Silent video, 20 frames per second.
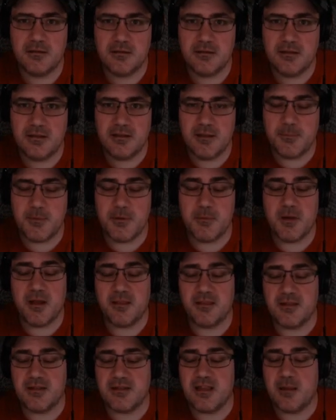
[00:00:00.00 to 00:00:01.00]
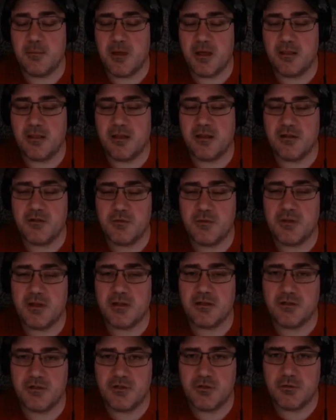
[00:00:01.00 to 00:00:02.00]
Keep in mind, this came out like in
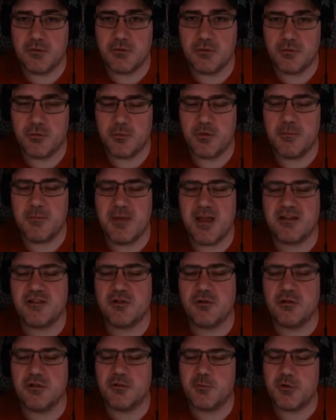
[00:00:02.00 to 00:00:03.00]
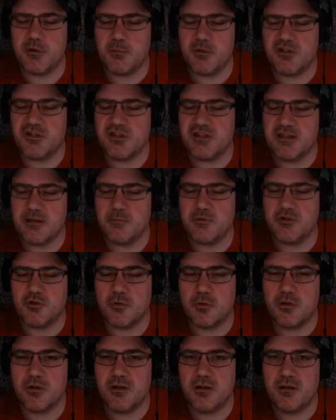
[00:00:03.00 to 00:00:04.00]
2002. The remaster is pretty much the same
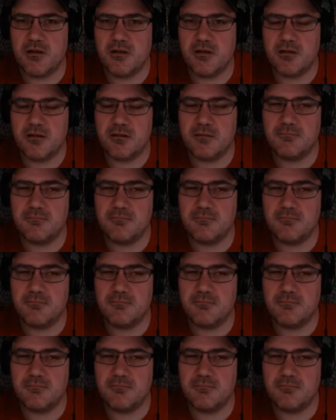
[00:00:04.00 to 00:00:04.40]
story.